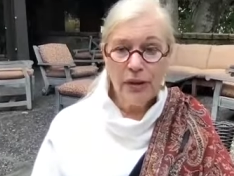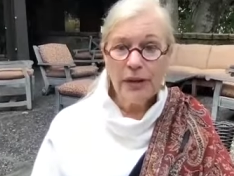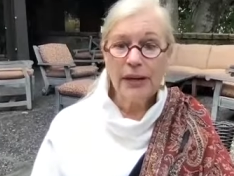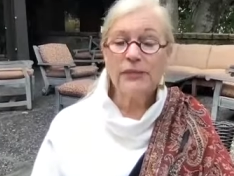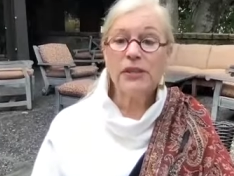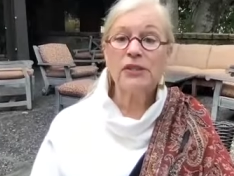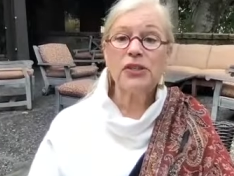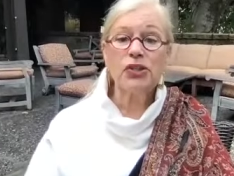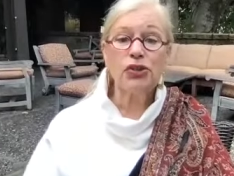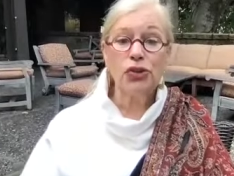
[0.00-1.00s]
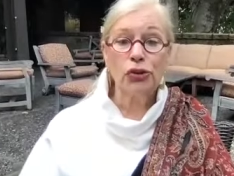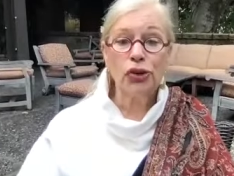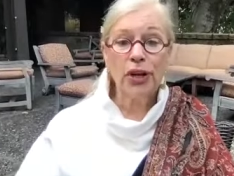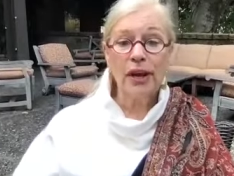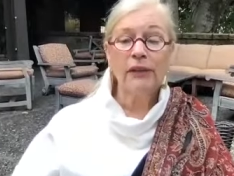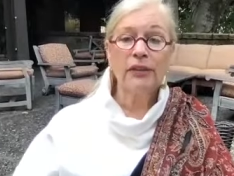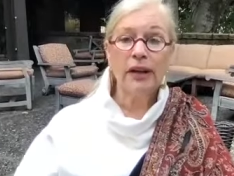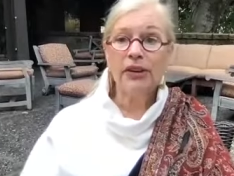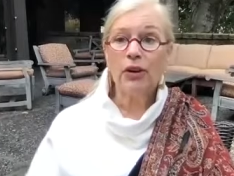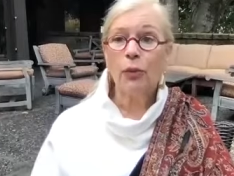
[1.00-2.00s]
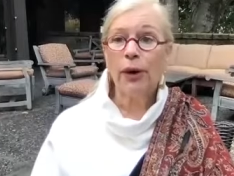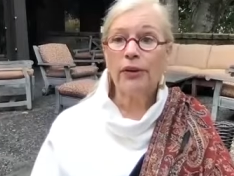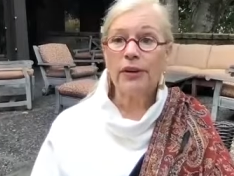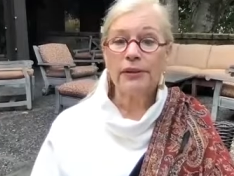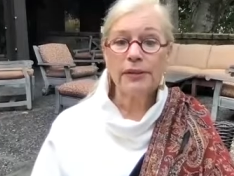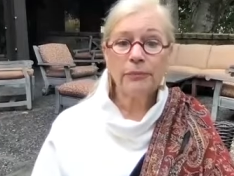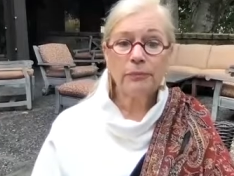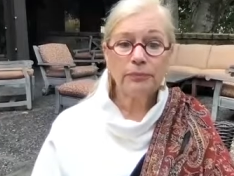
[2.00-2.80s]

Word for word: gives us this journey of loving awareness.